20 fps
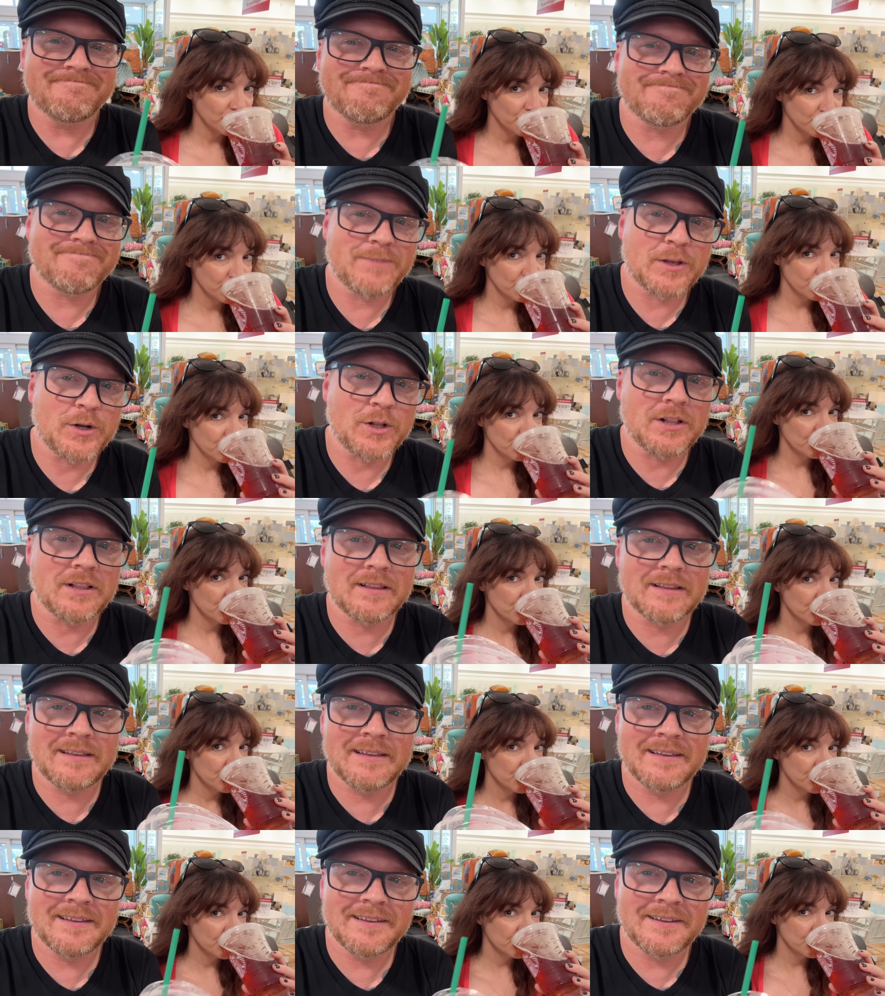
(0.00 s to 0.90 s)
Speaker 1: little
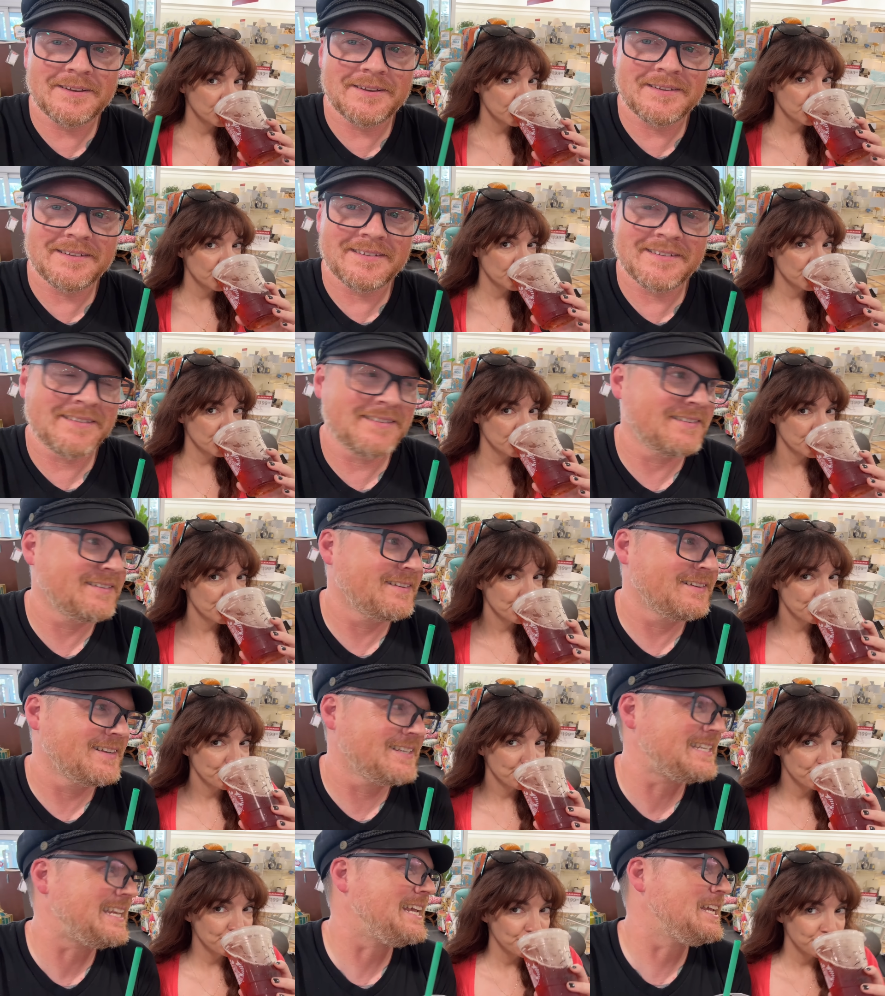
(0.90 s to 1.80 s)

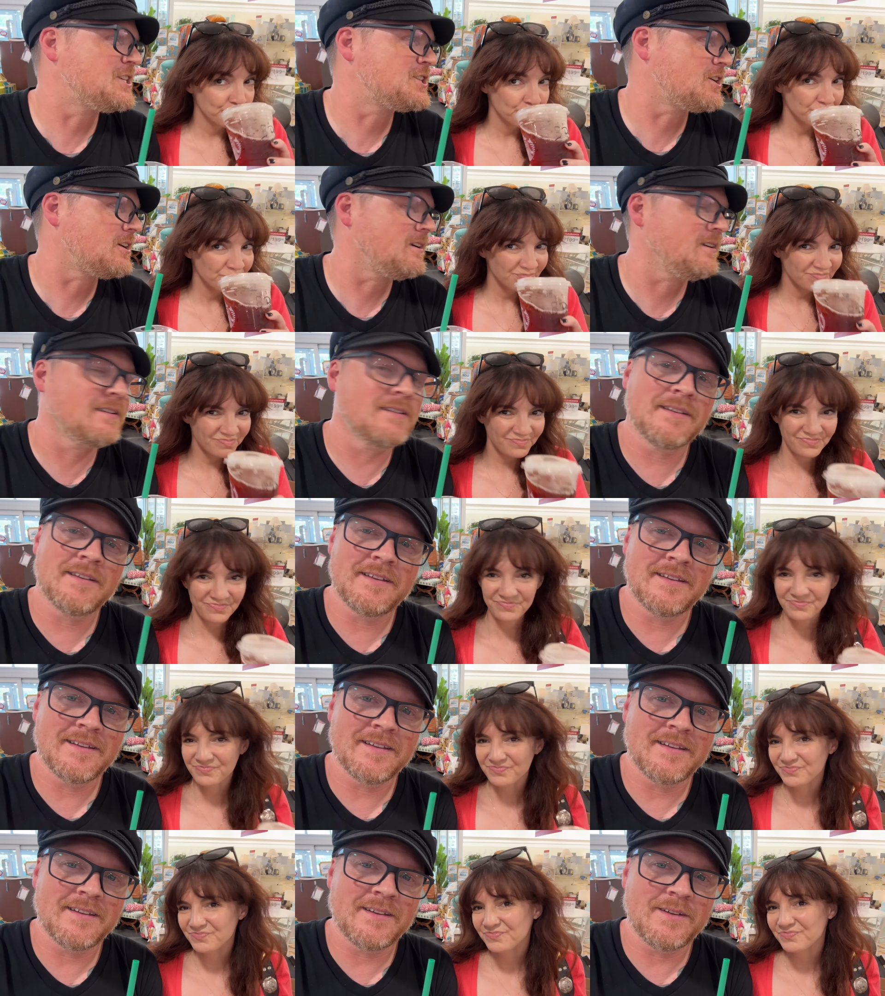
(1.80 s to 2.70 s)
teaser.
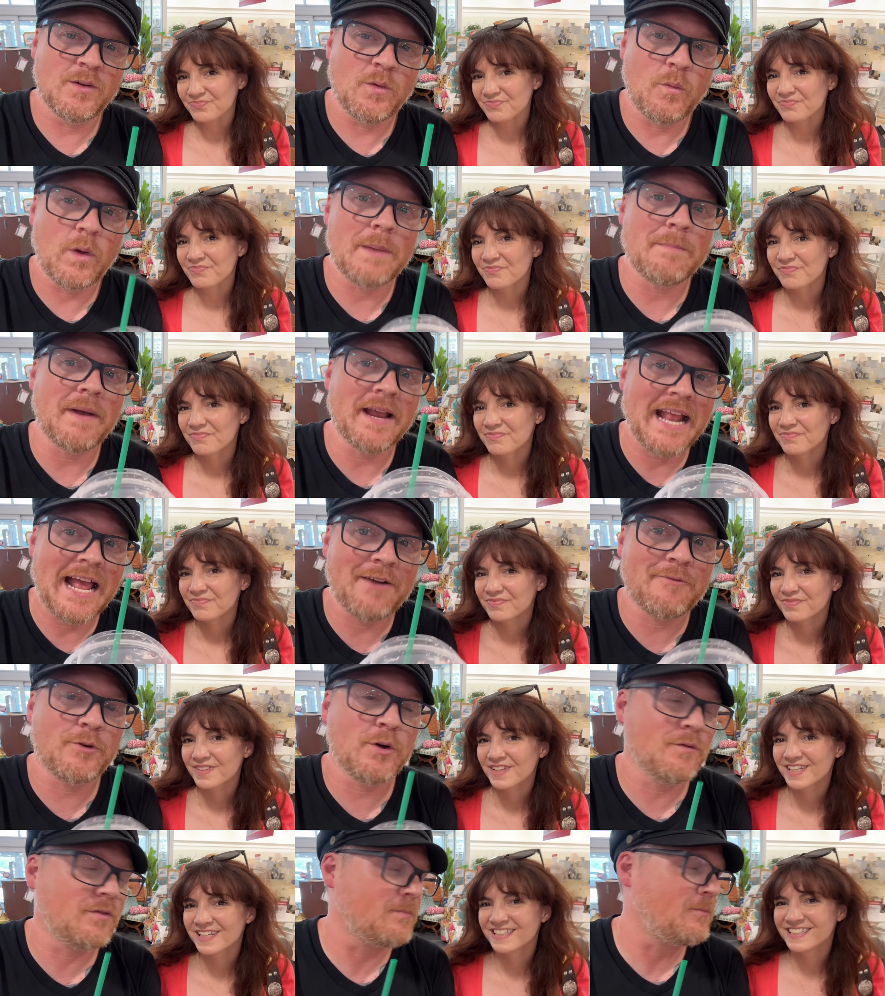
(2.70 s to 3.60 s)
We might have
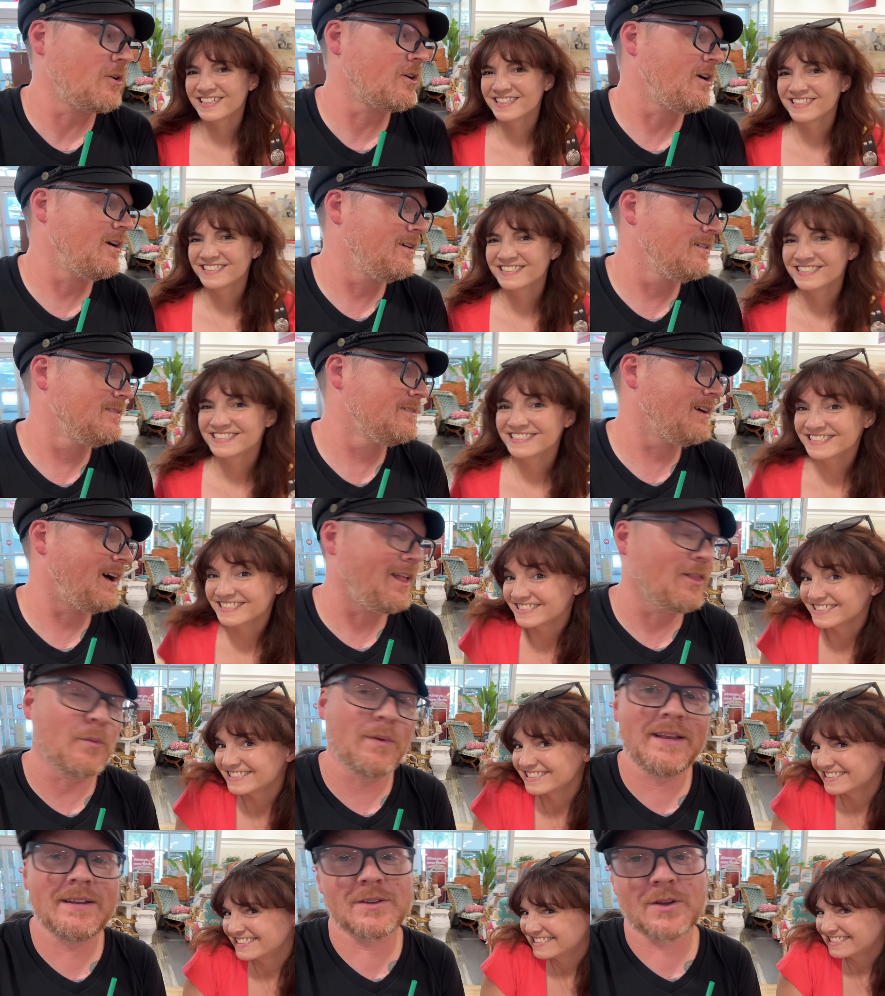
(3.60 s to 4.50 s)
room for more
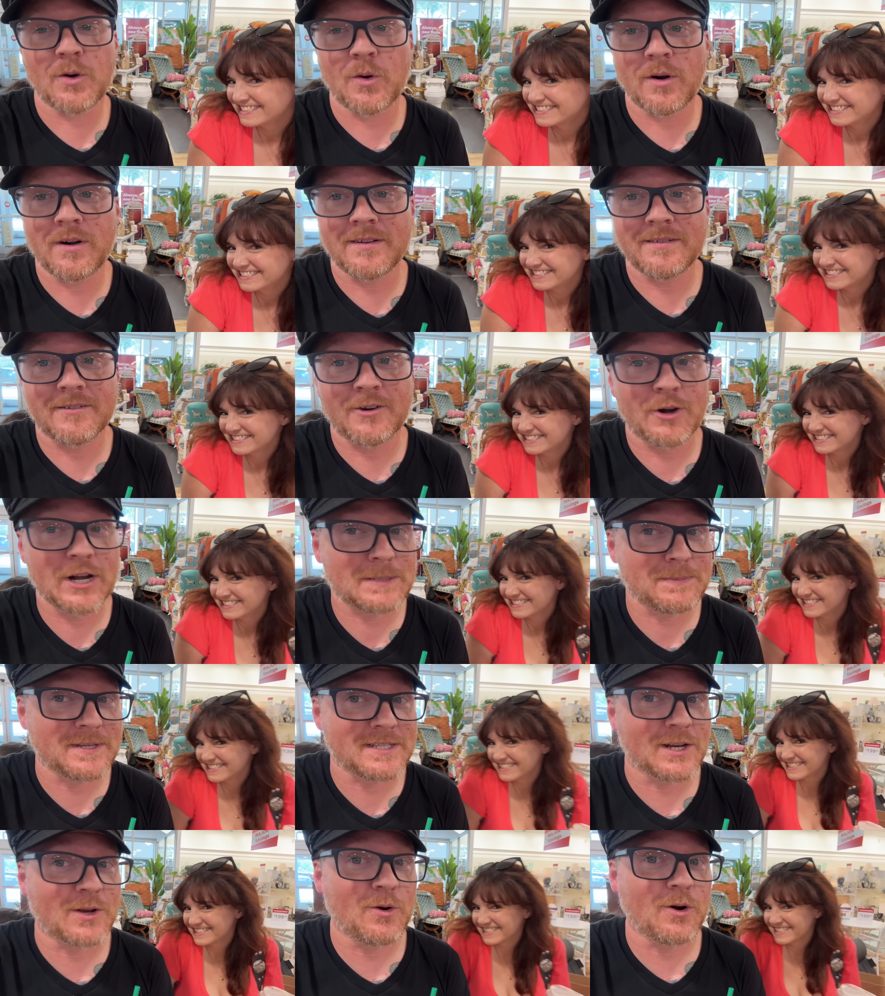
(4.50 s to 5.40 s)
Halloween decor and
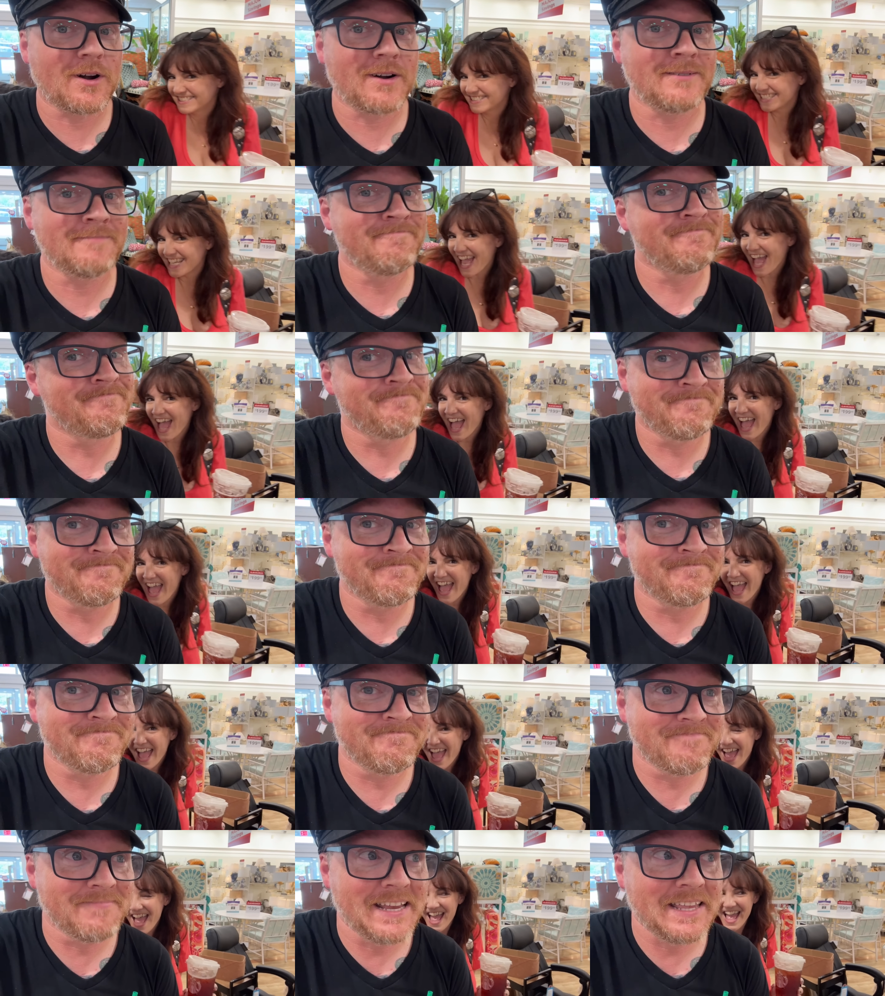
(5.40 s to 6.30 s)
Christmas decor
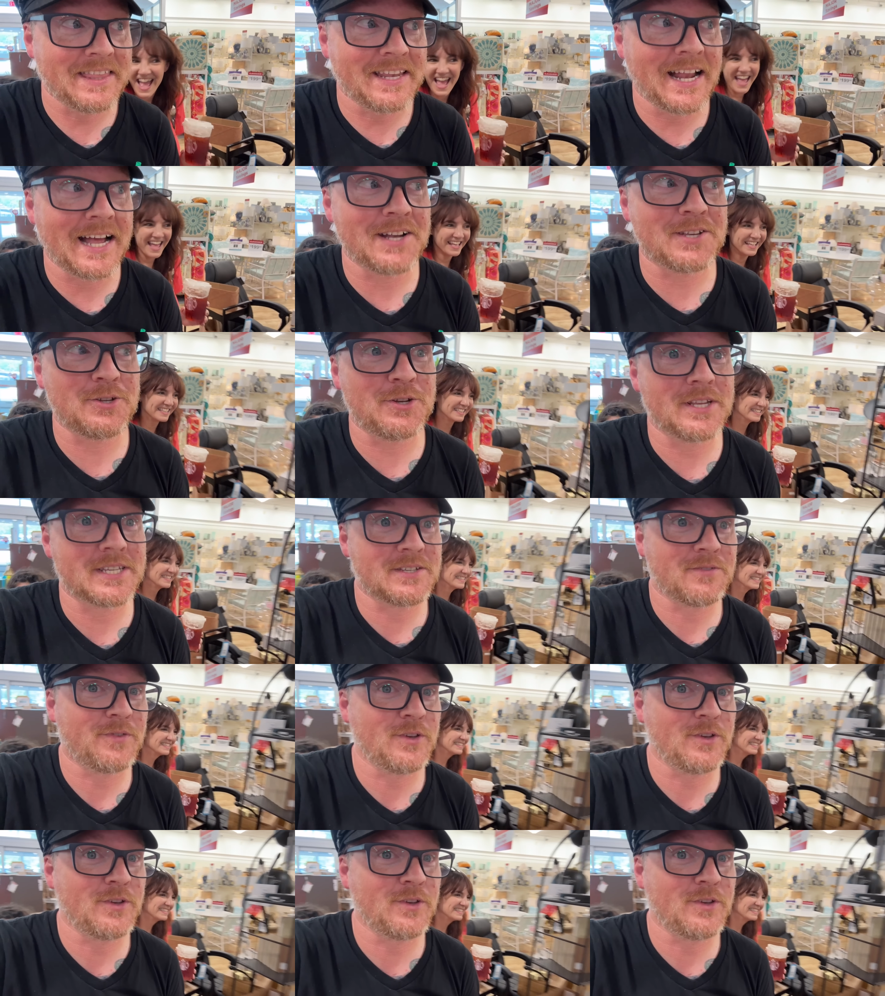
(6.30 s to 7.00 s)
in the not too distant